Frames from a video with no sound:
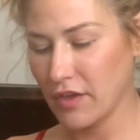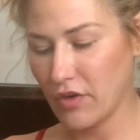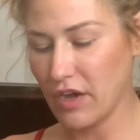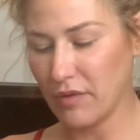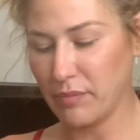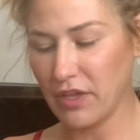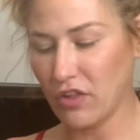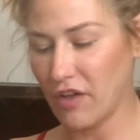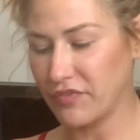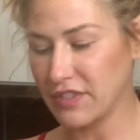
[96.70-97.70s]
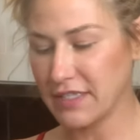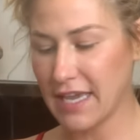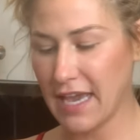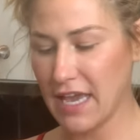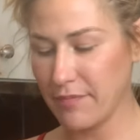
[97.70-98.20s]
Go ahead and peel off the
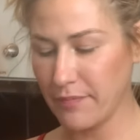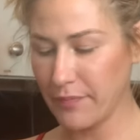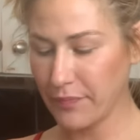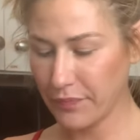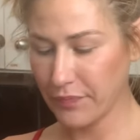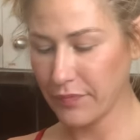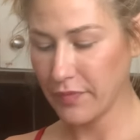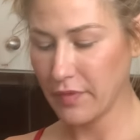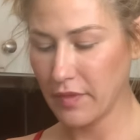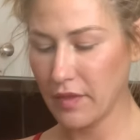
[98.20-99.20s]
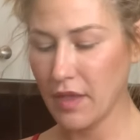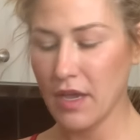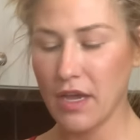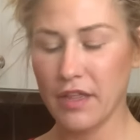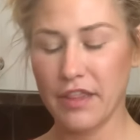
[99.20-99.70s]
skin.
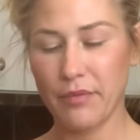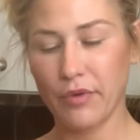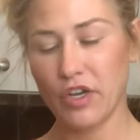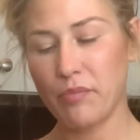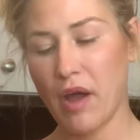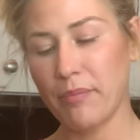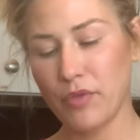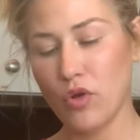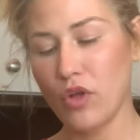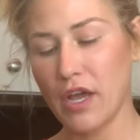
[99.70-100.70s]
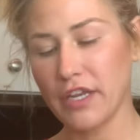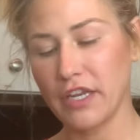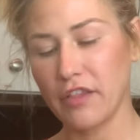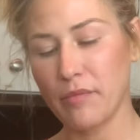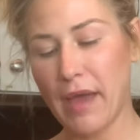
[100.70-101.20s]
Then we're gonna pop the whole
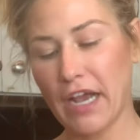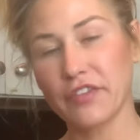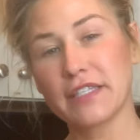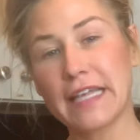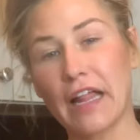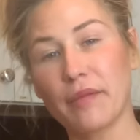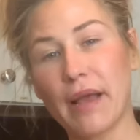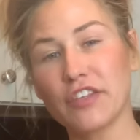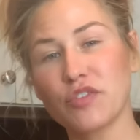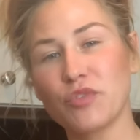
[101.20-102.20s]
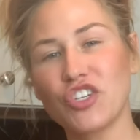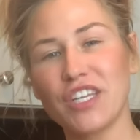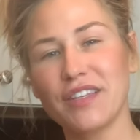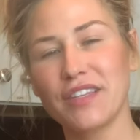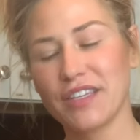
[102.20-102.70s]
onion in the back of the Salad Master
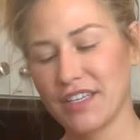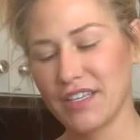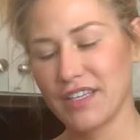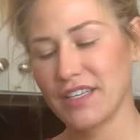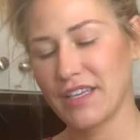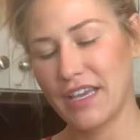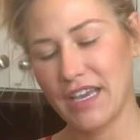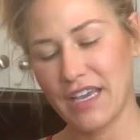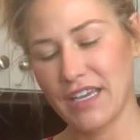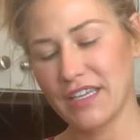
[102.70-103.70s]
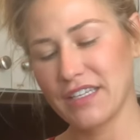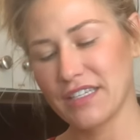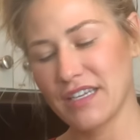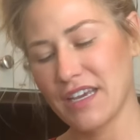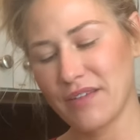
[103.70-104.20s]
machine
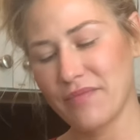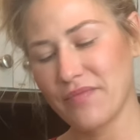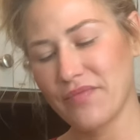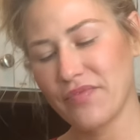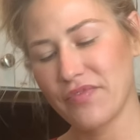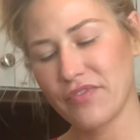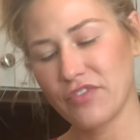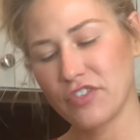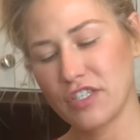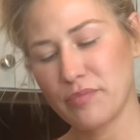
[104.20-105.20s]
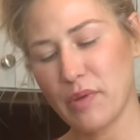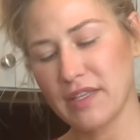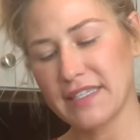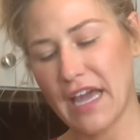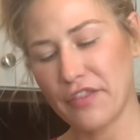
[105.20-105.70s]
and just
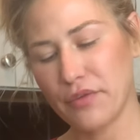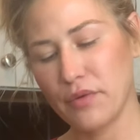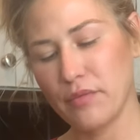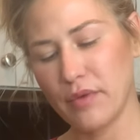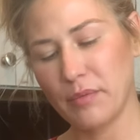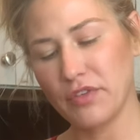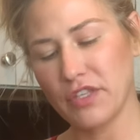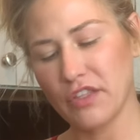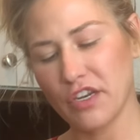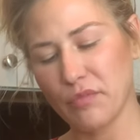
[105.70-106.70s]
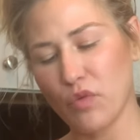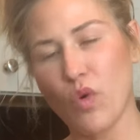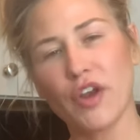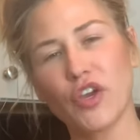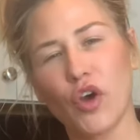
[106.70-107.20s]
buzz that through. I'm using the
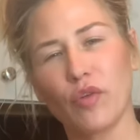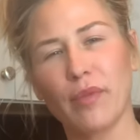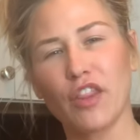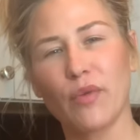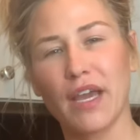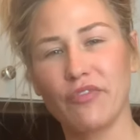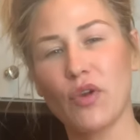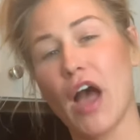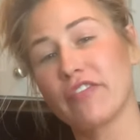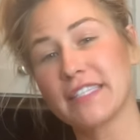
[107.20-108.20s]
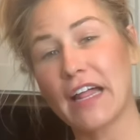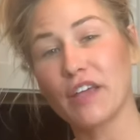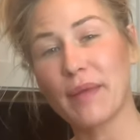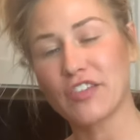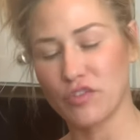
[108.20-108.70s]
#1 cone, by the way, if you have a
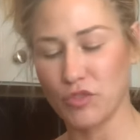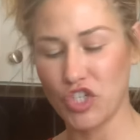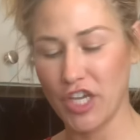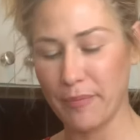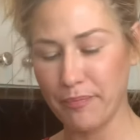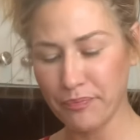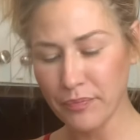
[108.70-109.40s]
Salad Master machine